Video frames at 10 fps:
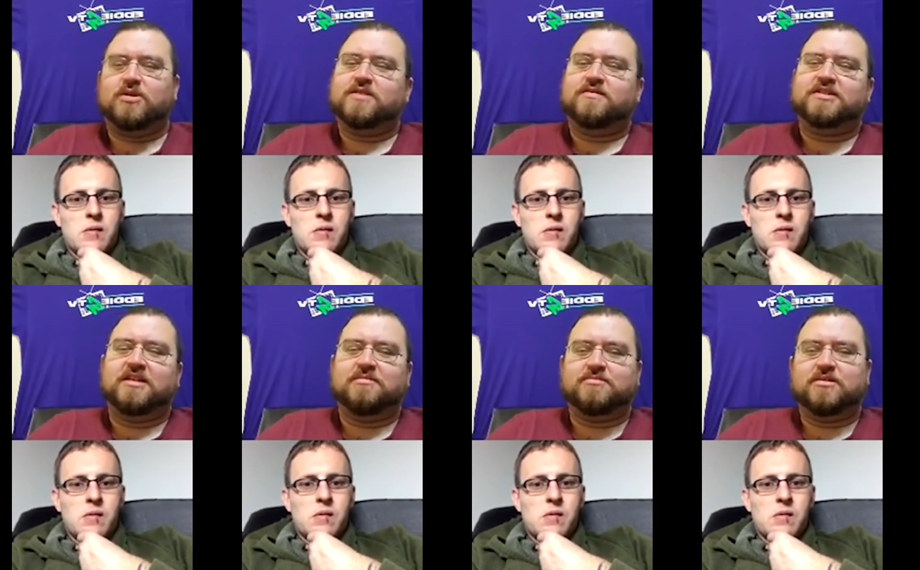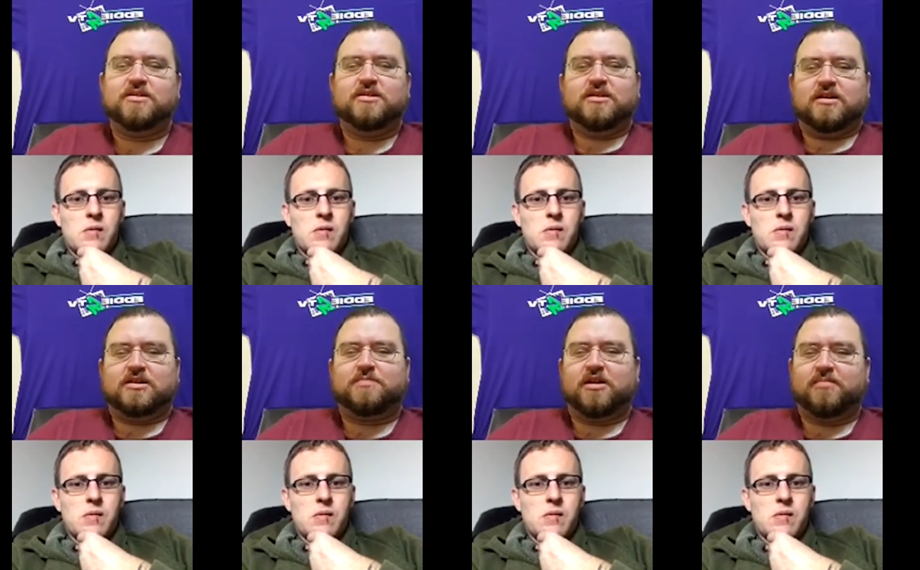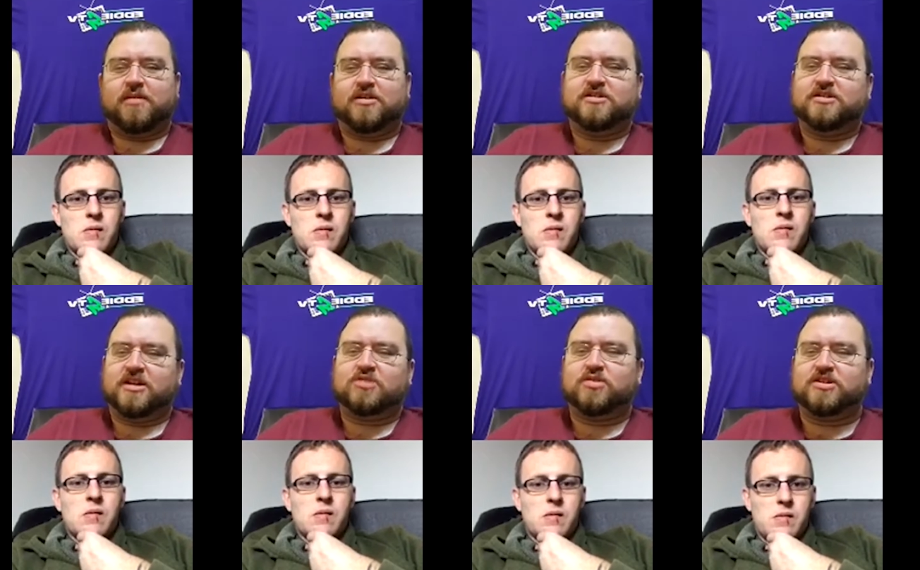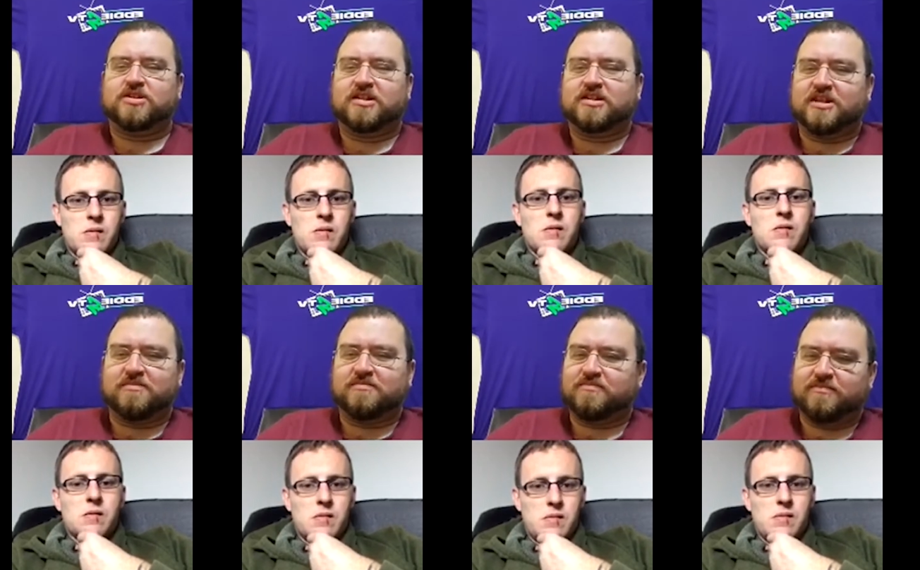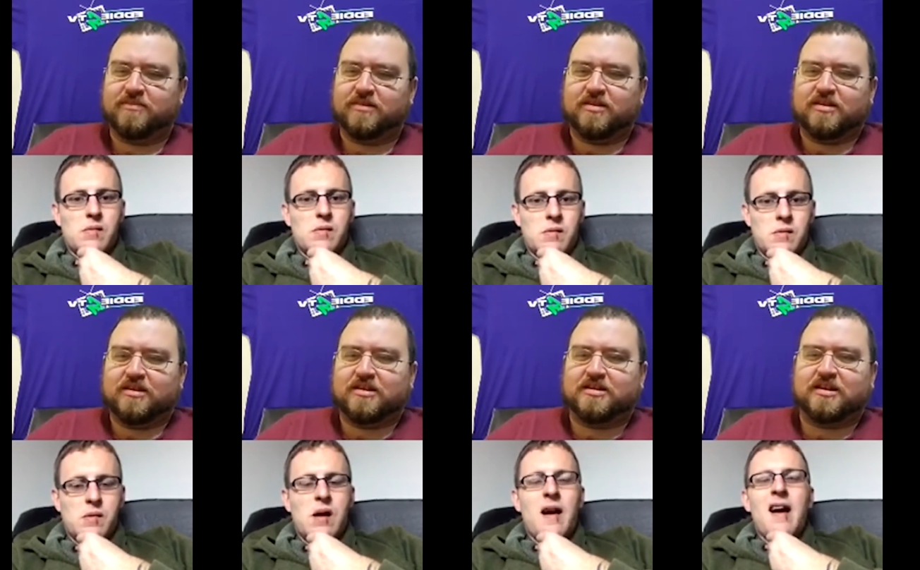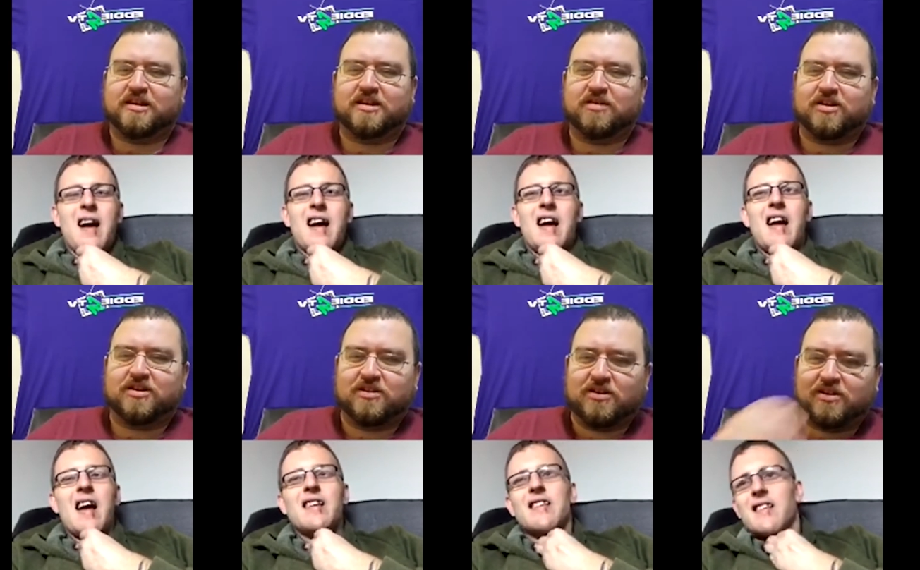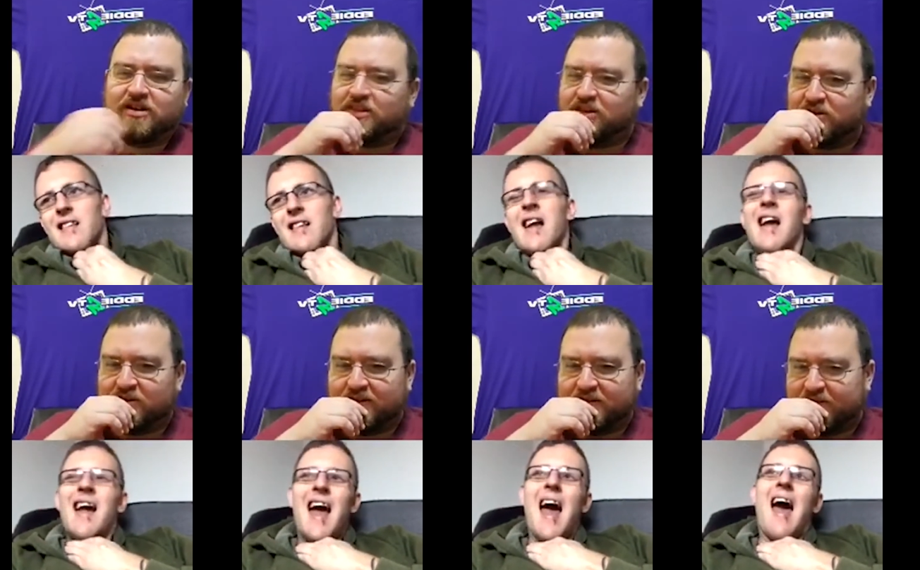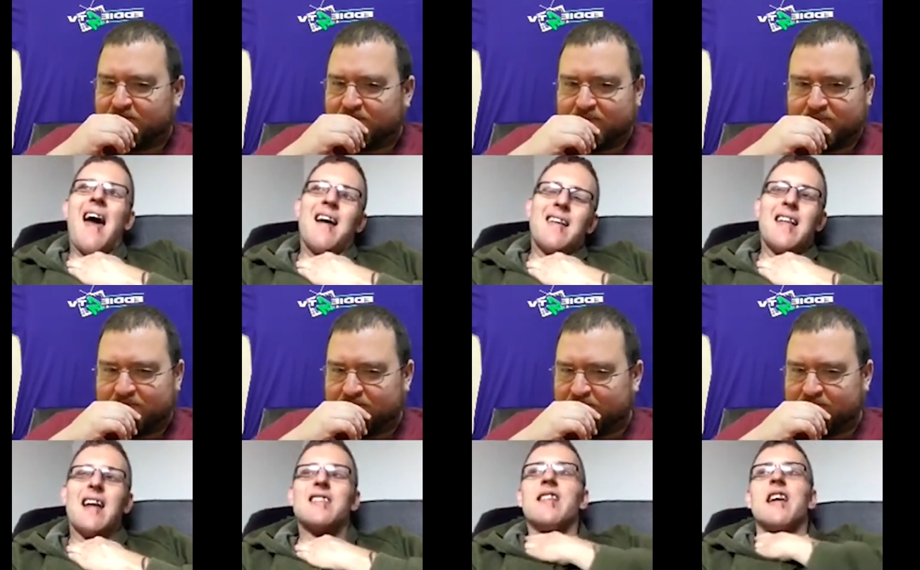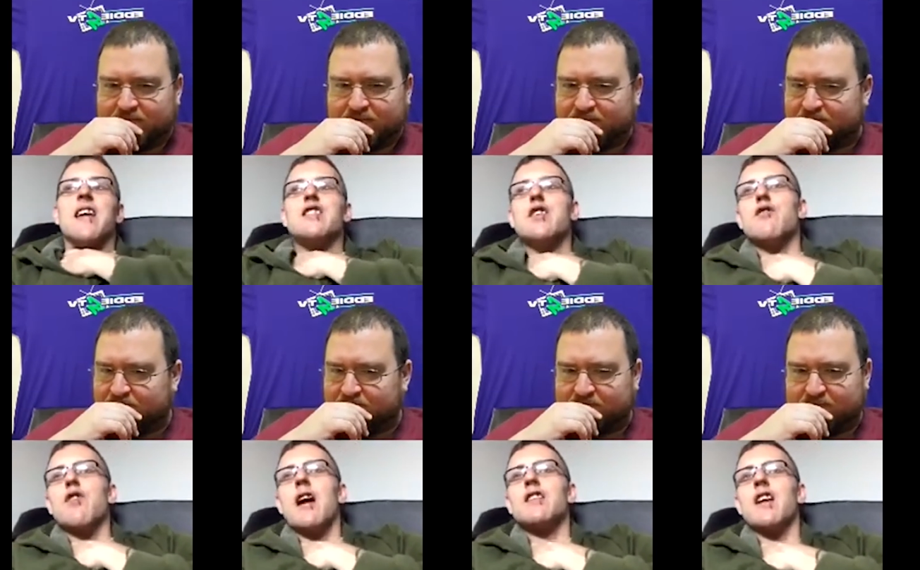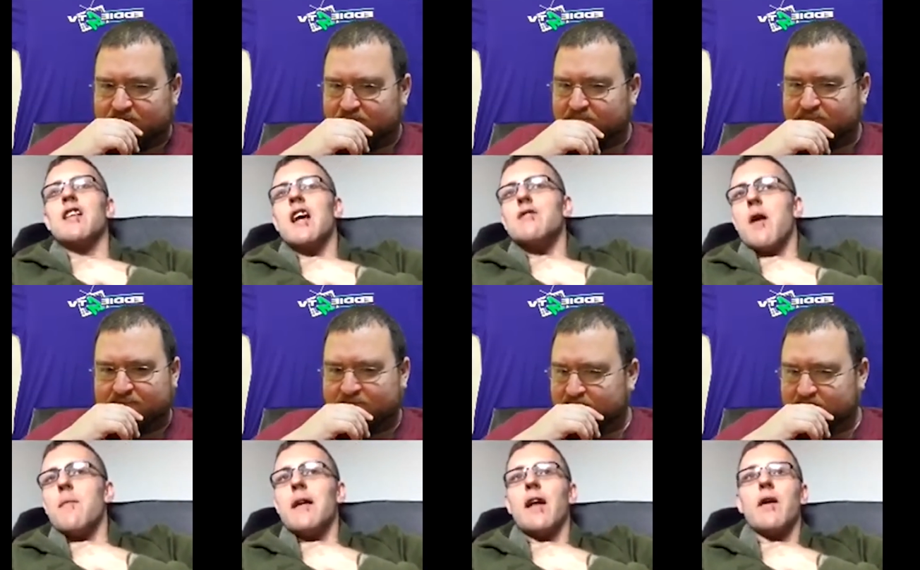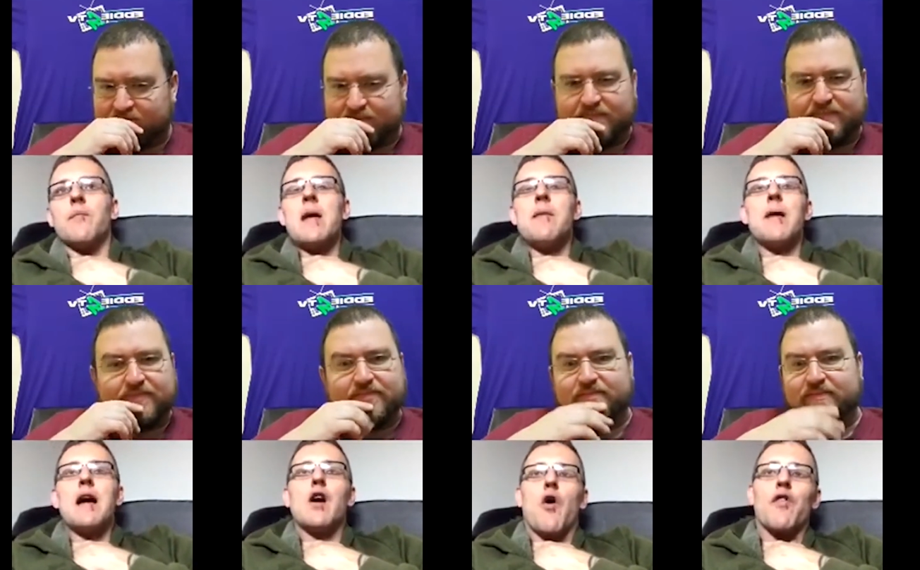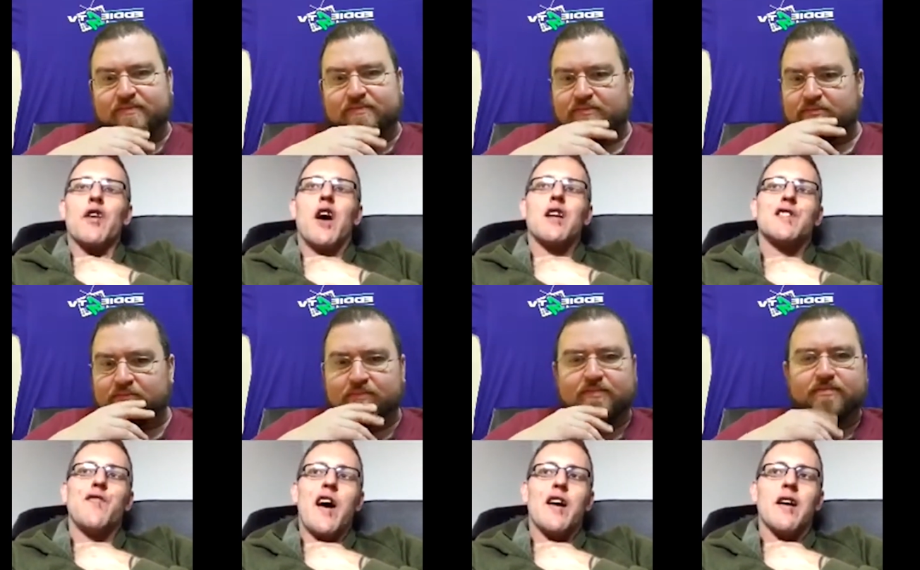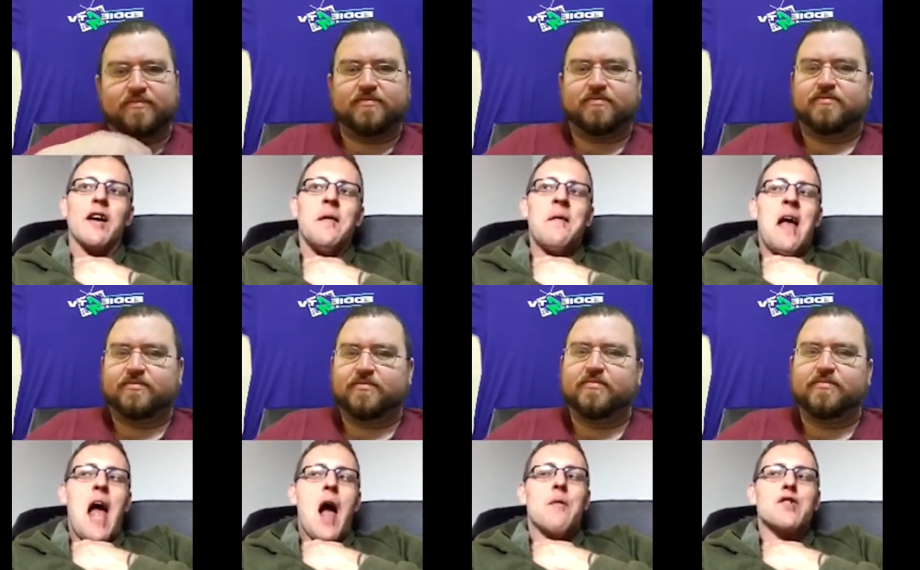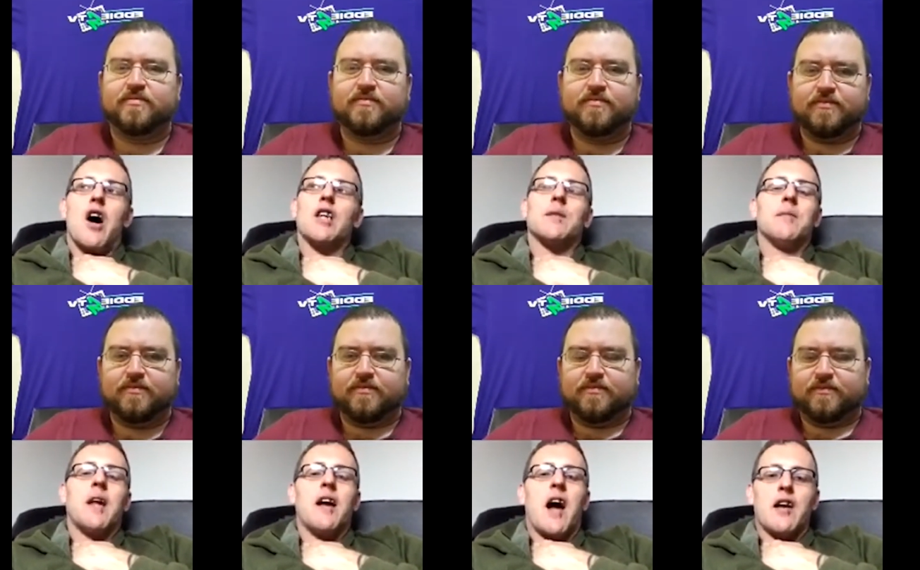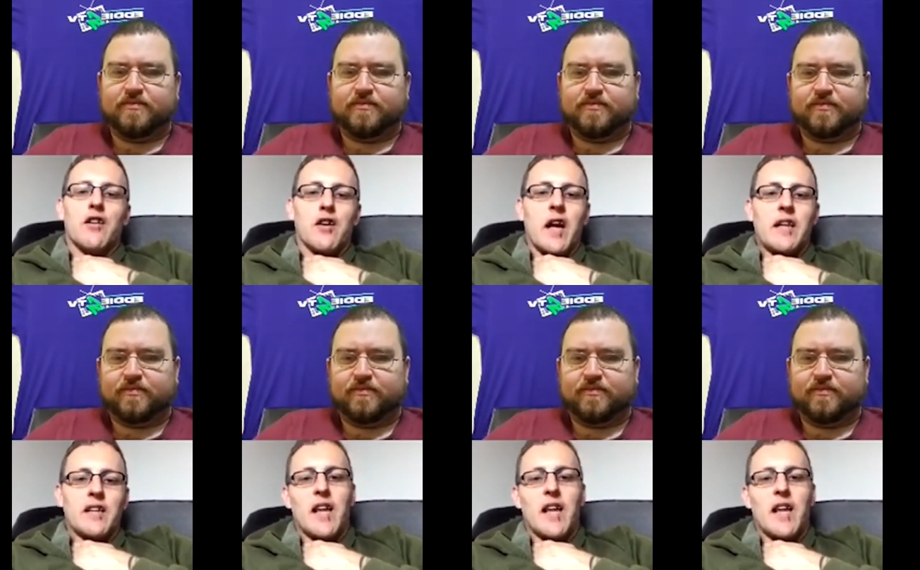Speaker 1: always having the same aspiring partners, not switching things up, it's like you're not really learning anything new, right?
Speaker 2: Yeah, that's the thing is too right is like that's what I mean like me being an orthodox fighter, it was awesome to kind of learn like the